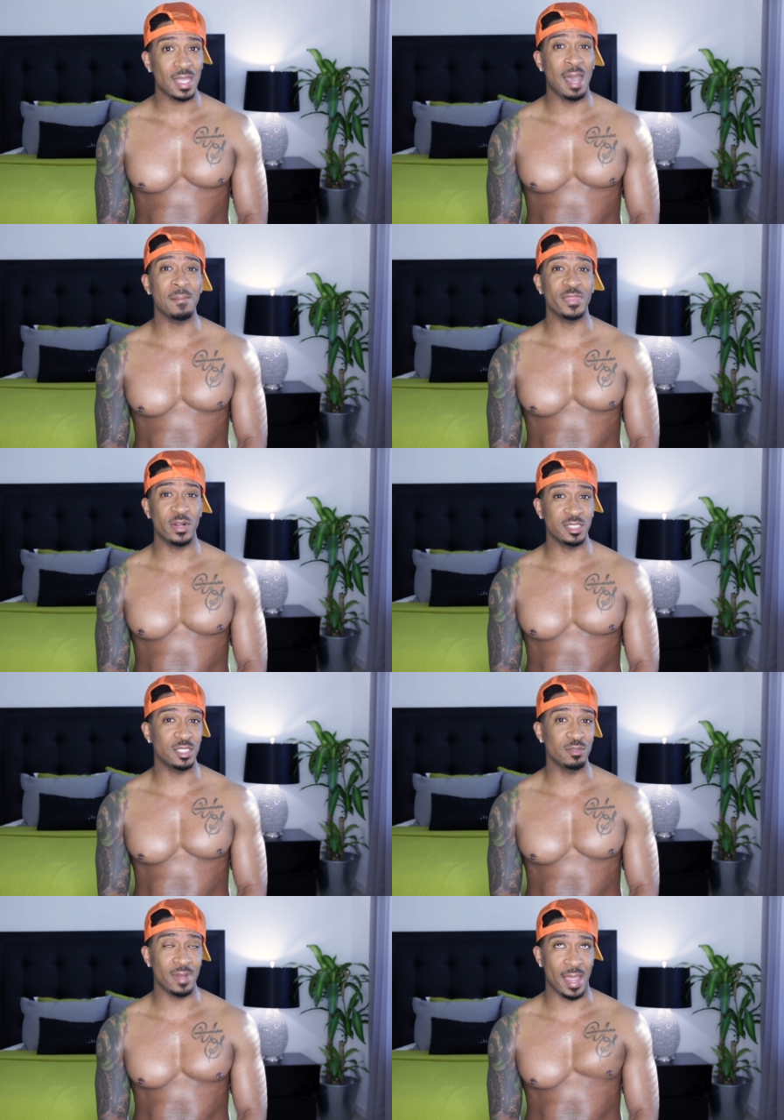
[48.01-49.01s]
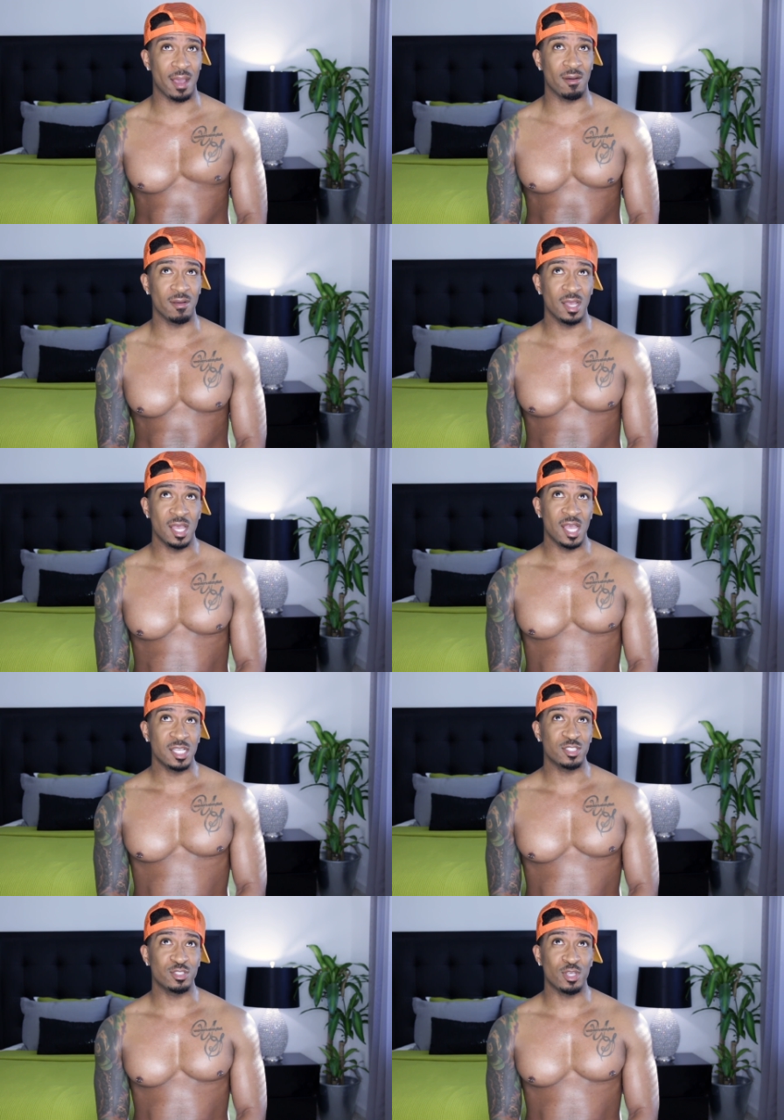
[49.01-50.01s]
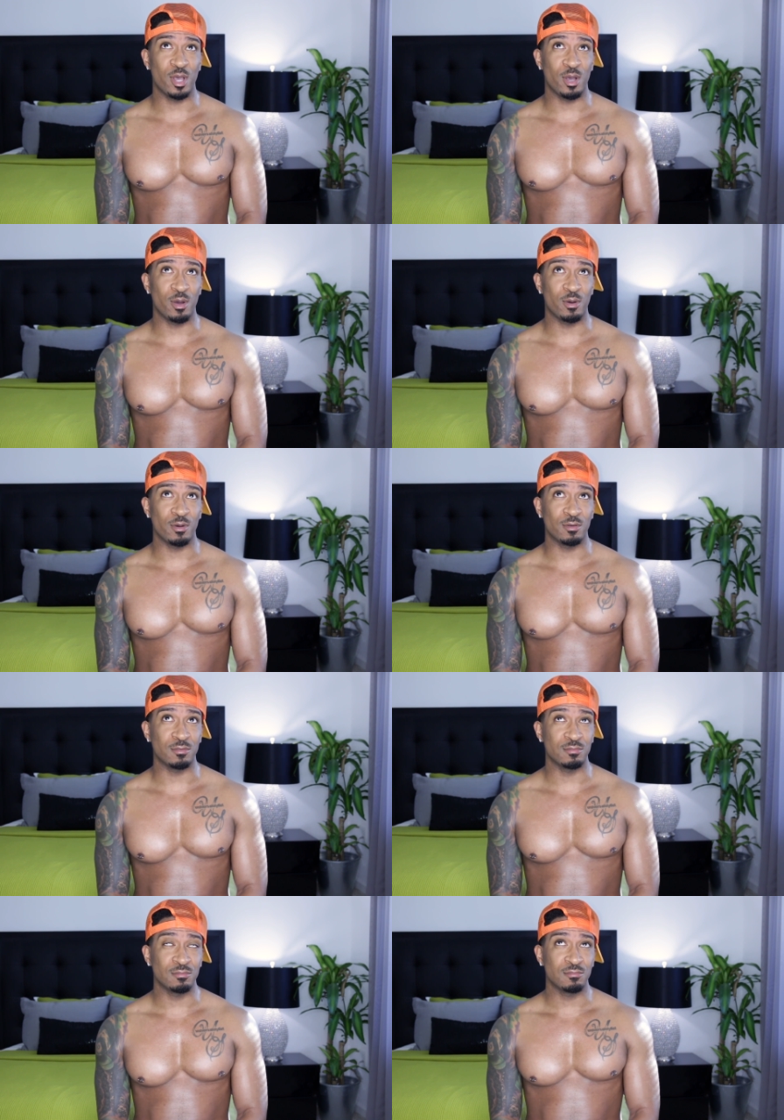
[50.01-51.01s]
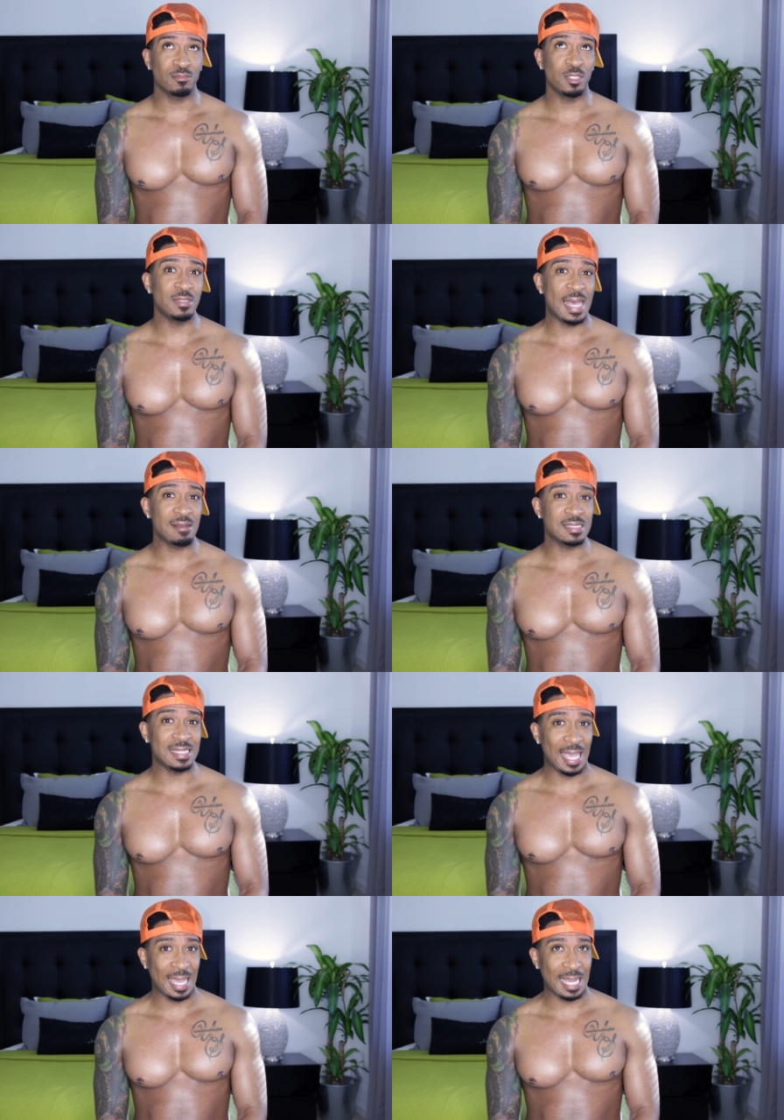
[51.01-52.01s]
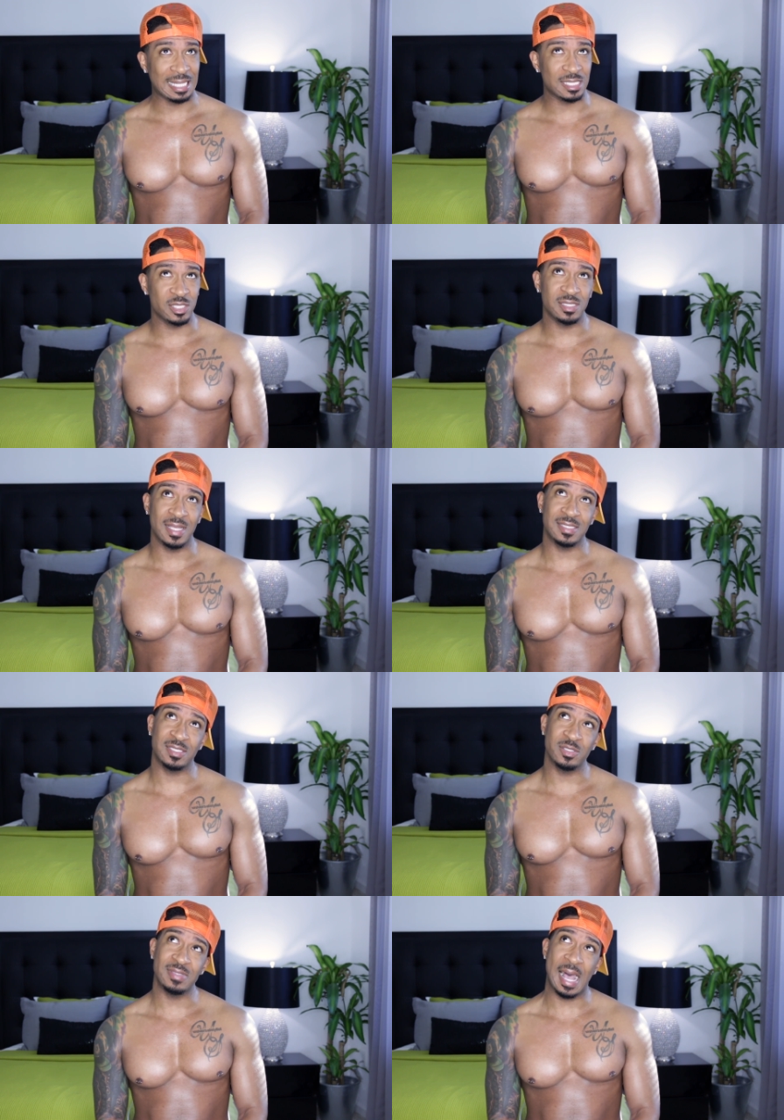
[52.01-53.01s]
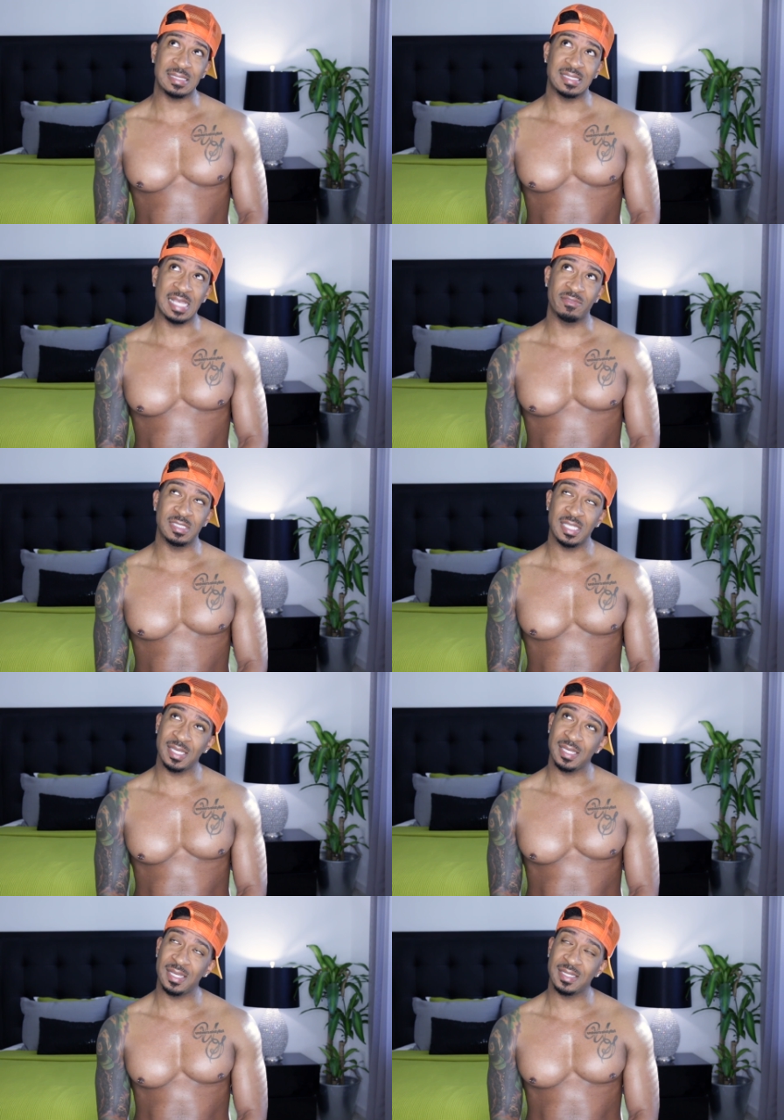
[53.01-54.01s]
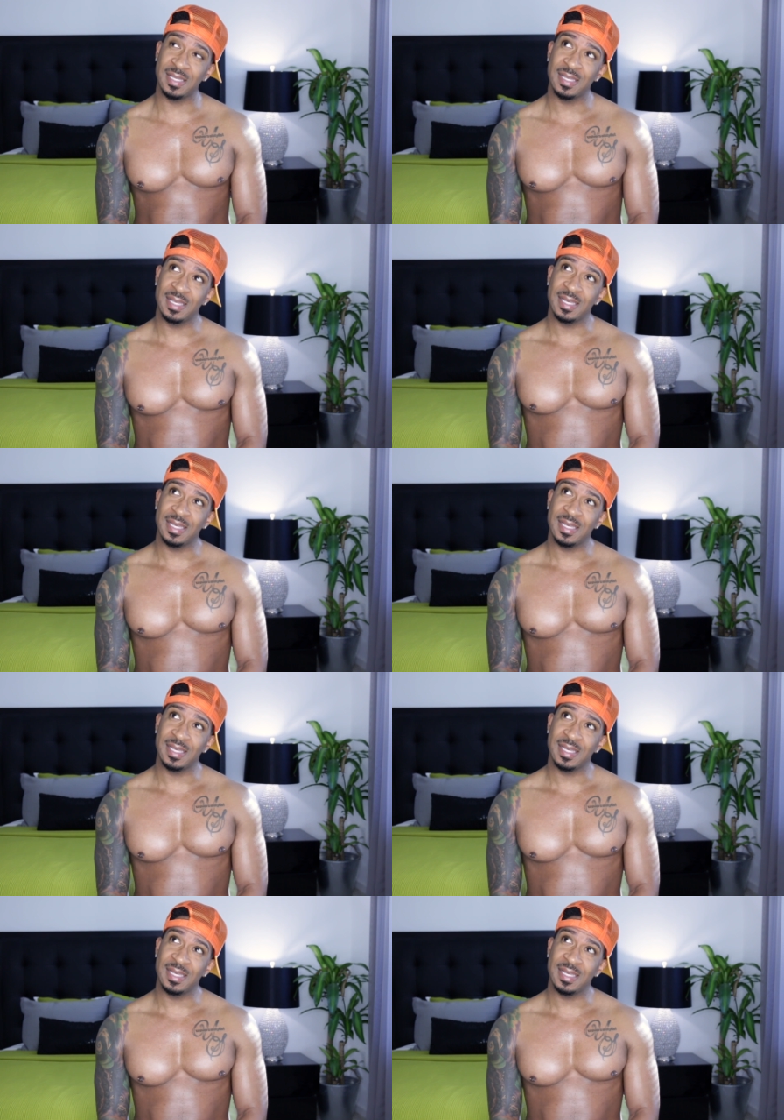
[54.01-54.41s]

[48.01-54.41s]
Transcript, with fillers: I'm 32 now. So 2008, it's, it's 2017.